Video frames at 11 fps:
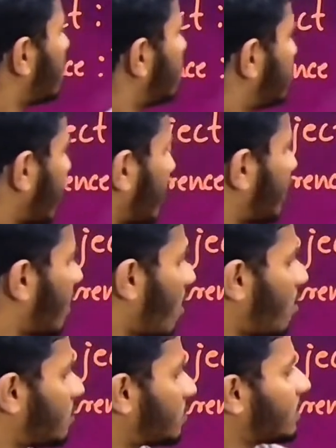Deccan
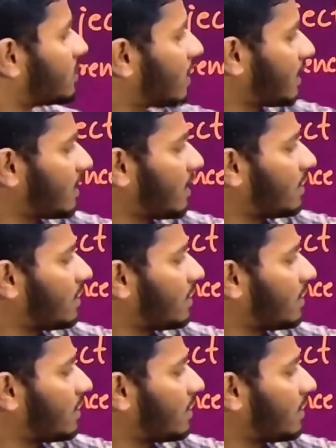Herald dated